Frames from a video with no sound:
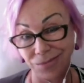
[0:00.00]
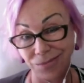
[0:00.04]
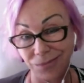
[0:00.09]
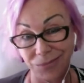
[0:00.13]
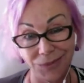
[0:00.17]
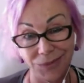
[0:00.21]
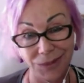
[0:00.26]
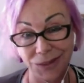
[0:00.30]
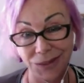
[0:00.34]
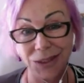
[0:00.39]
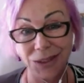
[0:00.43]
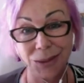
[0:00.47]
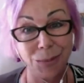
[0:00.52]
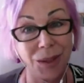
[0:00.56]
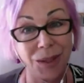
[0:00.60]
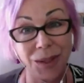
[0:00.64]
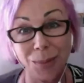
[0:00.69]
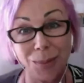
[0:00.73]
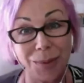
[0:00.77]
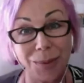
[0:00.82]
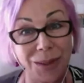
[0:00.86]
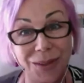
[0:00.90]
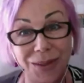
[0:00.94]
just might not
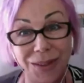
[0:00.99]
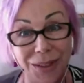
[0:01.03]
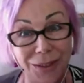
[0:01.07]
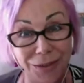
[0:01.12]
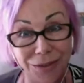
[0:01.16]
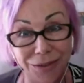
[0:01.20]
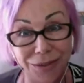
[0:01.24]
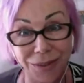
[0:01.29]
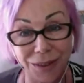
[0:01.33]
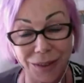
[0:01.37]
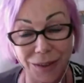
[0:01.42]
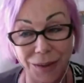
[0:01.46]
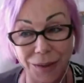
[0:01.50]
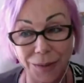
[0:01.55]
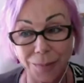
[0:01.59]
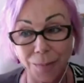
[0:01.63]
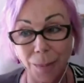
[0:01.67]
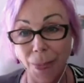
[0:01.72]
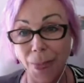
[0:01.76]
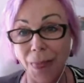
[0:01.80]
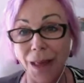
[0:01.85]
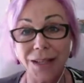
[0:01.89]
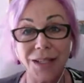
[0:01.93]
be good enough.
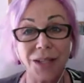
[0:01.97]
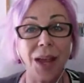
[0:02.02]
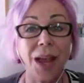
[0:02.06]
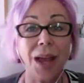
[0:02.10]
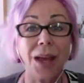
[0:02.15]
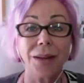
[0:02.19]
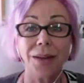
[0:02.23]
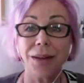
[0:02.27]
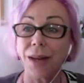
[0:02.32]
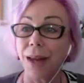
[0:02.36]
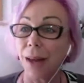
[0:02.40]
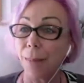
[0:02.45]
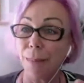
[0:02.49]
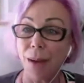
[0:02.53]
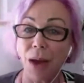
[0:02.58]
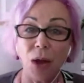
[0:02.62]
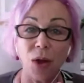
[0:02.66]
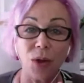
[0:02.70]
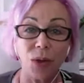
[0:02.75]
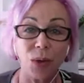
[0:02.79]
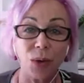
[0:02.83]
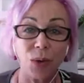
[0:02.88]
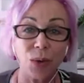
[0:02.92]
That's okay. Get back on
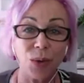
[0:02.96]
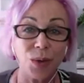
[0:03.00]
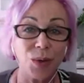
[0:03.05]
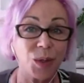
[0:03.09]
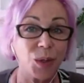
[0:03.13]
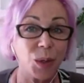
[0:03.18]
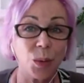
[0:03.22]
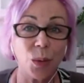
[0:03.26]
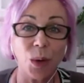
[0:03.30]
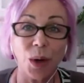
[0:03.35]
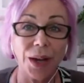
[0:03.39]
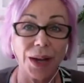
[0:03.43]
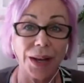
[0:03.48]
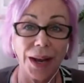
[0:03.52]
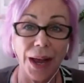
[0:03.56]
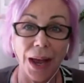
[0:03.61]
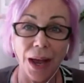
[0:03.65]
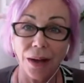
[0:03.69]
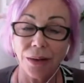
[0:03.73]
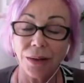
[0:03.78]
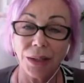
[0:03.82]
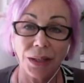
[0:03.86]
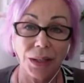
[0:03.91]
the horse. You work it
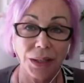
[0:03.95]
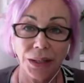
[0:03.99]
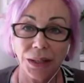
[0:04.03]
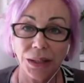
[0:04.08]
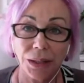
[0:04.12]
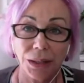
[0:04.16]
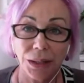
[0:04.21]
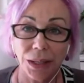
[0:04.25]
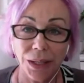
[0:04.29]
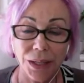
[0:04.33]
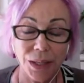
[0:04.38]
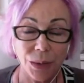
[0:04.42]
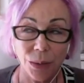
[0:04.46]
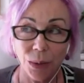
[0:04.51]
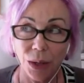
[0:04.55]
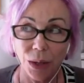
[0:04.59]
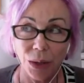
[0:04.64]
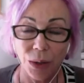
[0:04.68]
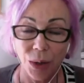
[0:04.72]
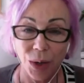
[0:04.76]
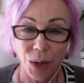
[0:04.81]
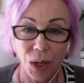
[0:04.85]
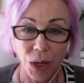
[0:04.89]
out. It's all a
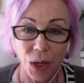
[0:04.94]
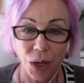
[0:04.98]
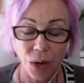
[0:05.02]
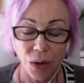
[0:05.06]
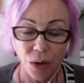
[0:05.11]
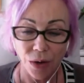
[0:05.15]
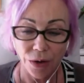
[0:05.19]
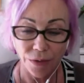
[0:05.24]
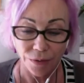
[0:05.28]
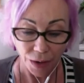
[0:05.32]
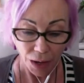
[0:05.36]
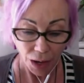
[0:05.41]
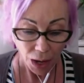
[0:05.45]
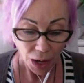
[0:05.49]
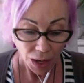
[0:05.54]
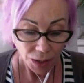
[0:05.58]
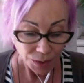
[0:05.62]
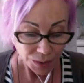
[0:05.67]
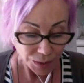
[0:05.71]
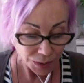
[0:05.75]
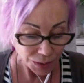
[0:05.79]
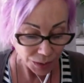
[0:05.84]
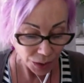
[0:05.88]
learning curve.
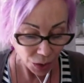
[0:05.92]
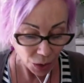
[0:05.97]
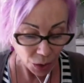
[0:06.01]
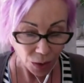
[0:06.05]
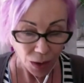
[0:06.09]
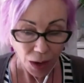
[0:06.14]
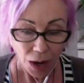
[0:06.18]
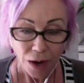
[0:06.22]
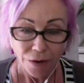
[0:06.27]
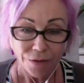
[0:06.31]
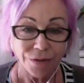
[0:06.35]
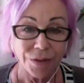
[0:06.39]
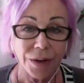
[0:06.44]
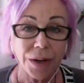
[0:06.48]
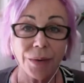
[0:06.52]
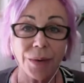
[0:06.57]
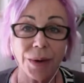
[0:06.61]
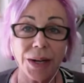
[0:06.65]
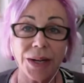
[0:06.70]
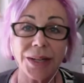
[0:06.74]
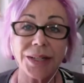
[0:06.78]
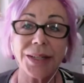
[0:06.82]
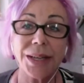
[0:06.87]
So free
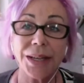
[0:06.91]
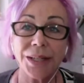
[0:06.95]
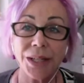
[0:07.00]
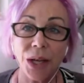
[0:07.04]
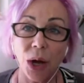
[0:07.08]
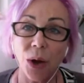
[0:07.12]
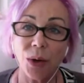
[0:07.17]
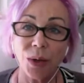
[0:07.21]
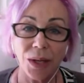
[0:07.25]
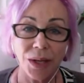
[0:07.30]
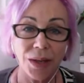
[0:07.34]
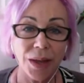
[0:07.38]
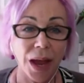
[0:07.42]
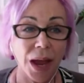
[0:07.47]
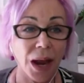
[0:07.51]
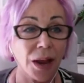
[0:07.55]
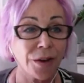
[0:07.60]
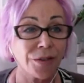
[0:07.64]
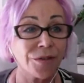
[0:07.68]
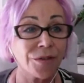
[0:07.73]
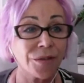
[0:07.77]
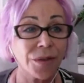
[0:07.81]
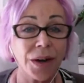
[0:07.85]
readings is only that. A
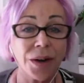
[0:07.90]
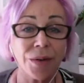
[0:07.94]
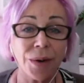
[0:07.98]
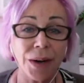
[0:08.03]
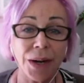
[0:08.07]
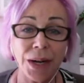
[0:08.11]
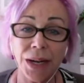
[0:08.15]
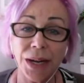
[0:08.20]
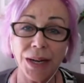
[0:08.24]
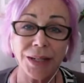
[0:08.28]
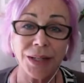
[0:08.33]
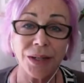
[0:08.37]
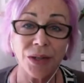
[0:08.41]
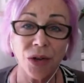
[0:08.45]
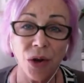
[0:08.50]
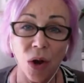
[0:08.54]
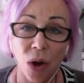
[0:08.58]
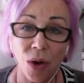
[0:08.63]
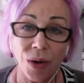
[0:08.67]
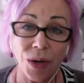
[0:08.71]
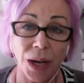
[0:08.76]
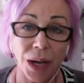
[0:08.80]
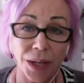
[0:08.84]
free reading is
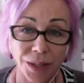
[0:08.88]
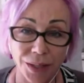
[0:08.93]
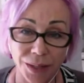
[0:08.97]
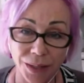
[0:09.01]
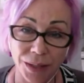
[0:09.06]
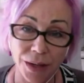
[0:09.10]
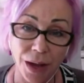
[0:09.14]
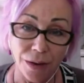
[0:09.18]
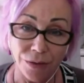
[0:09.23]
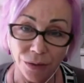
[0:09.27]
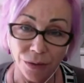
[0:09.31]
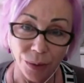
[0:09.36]
not a discovery